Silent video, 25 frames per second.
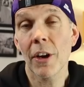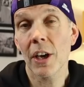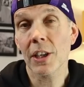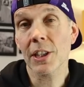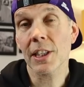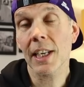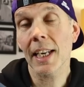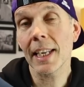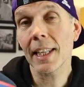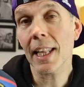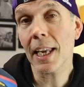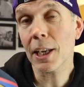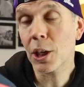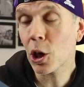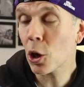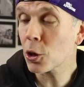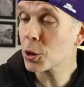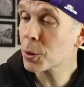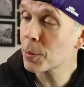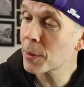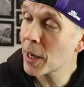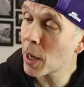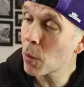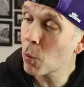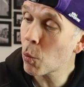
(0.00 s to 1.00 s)
Firstly, they
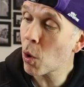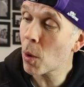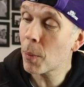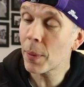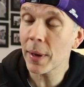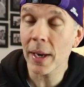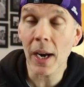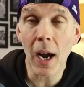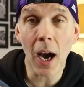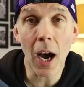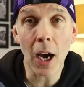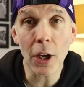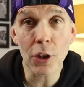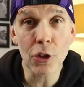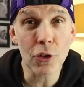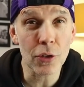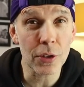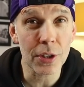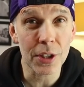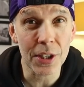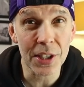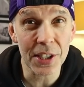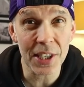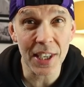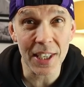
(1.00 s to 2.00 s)
cost me a whopping
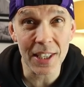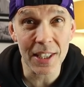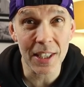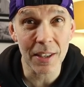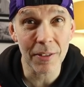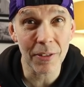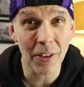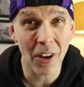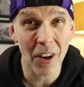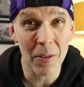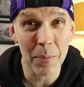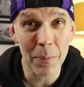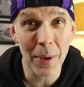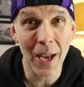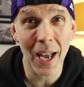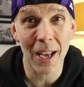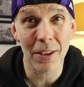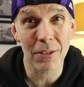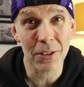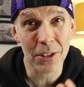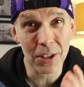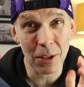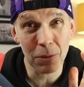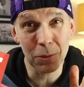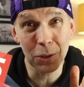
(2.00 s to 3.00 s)

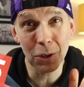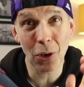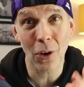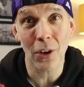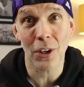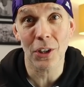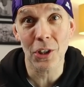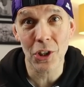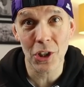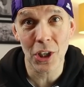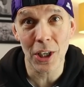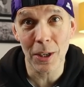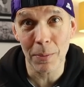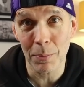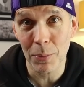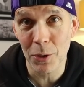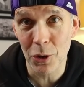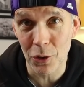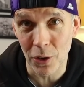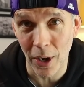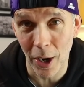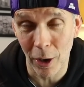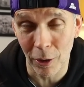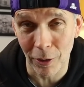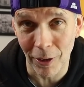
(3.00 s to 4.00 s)
£165, so not a cheap
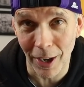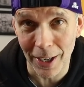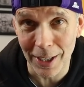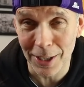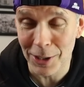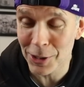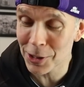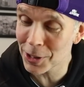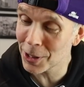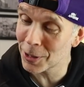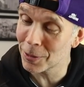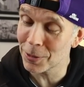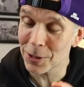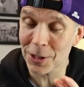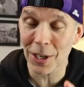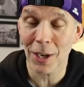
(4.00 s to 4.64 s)
trail running shoe.